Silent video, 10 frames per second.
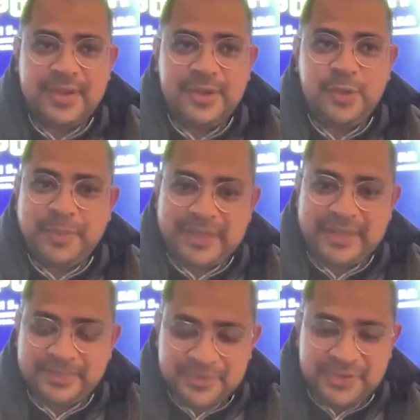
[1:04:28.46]
you picked
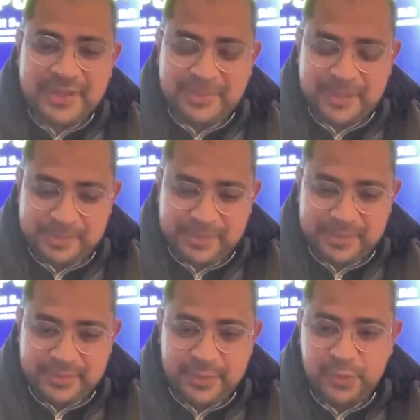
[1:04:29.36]
up 3 people
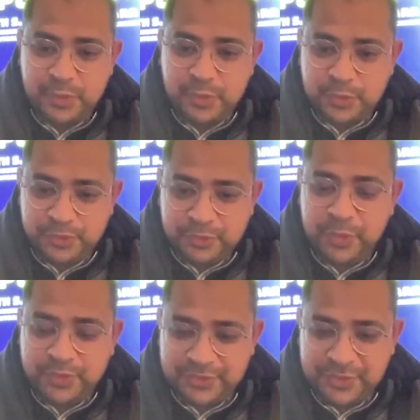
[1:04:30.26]
to
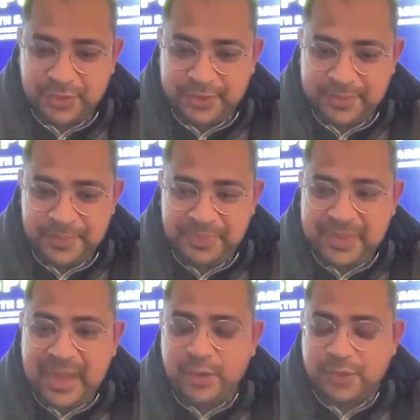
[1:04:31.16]
focus on
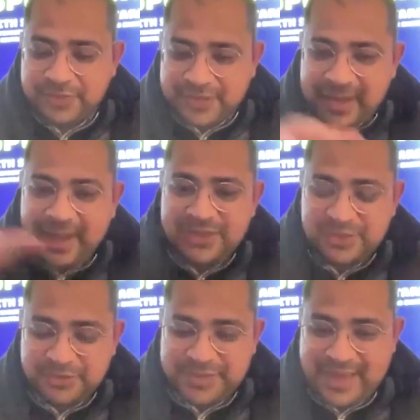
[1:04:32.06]
out of a cast
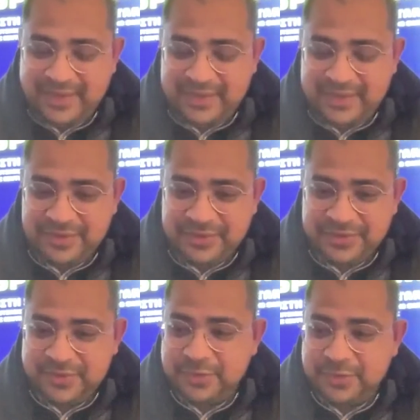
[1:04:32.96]
of
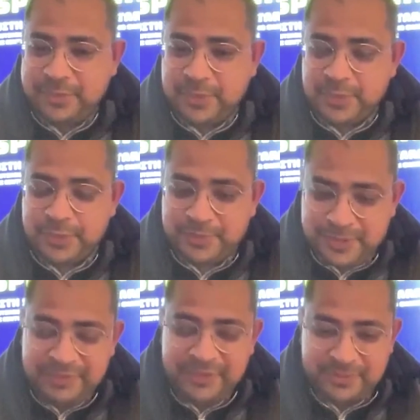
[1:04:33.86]
characters from your
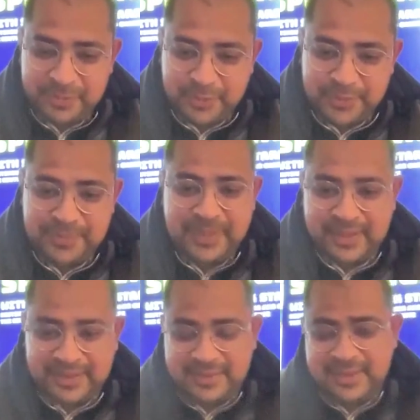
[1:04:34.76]
previous book
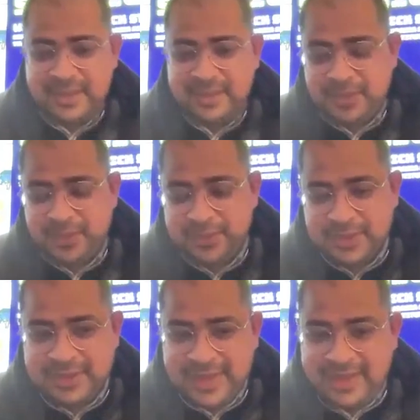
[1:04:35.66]
that came out a
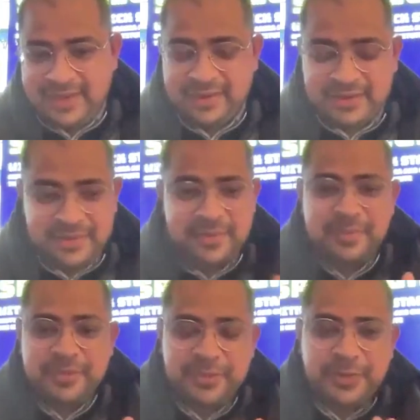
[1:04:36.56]
decade
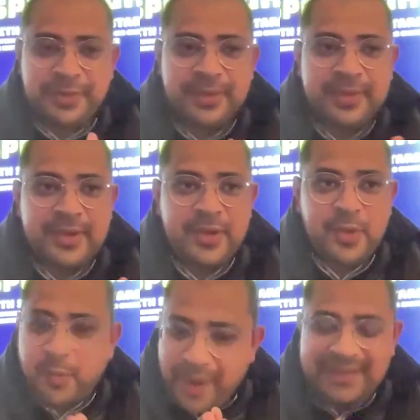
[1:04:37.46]
before.
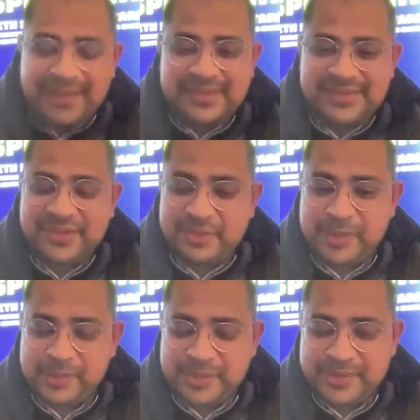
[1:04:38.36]
Why these 3
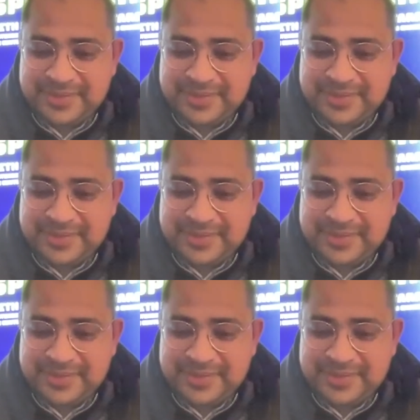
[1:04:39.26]
people?